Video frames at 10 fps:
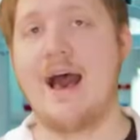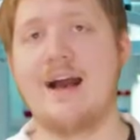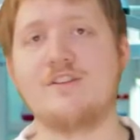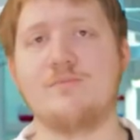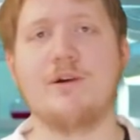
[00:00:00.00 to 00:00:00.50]

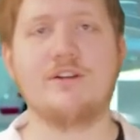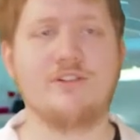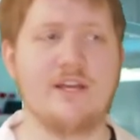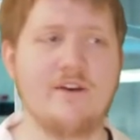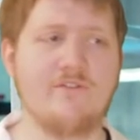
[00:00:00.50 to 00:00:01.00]
as
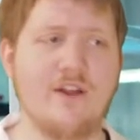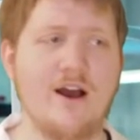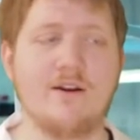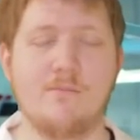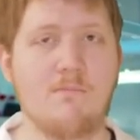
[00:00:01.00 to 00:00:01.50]
much, if
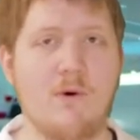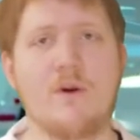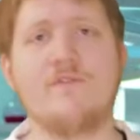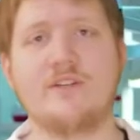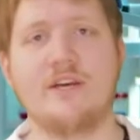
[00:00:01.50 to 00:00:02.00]
not
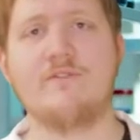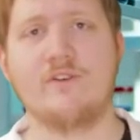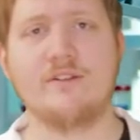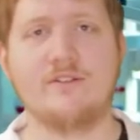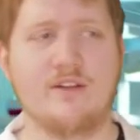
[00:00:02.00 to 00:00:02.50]
more of a difference